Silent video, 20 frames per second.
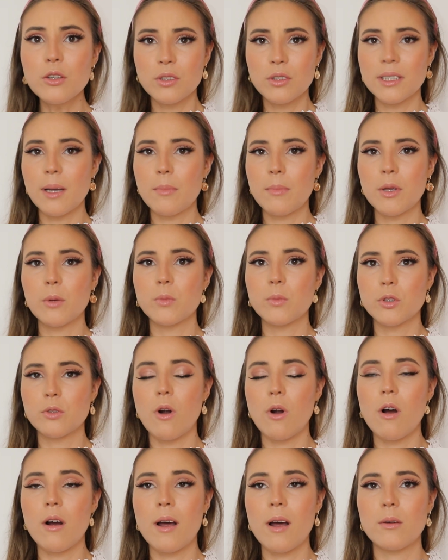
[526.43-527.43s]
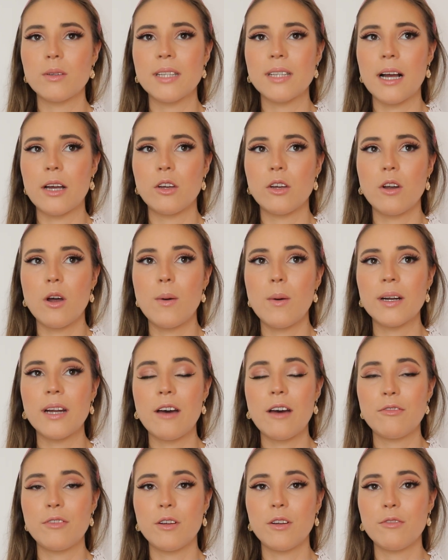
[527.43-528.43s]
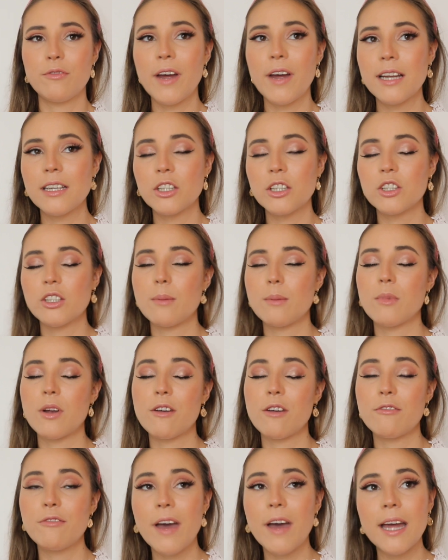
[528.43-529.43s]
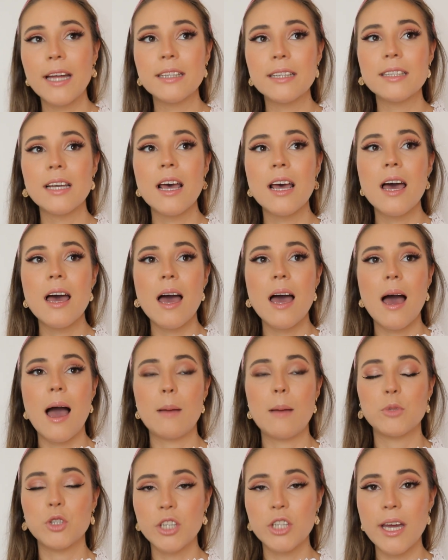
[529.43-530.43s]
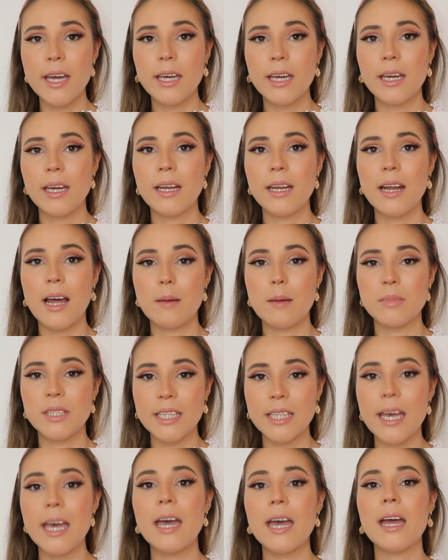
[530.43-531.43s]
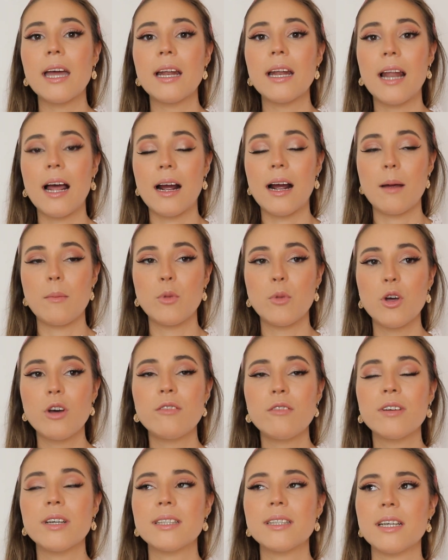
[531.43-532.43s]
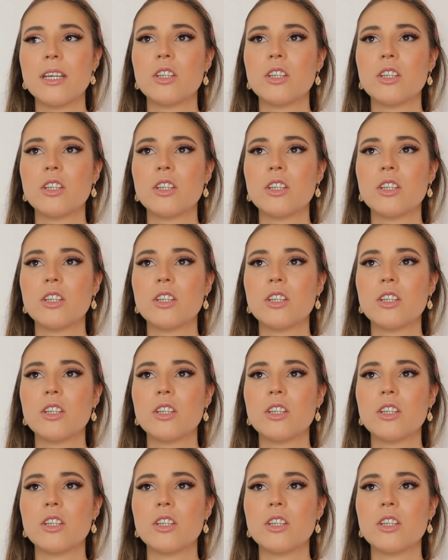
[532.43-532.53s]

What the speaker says: something was wrong. I was like, you know what, I feel faintish, I'm gonna faint, I'm shaking, I'm scared, like I'm nervous.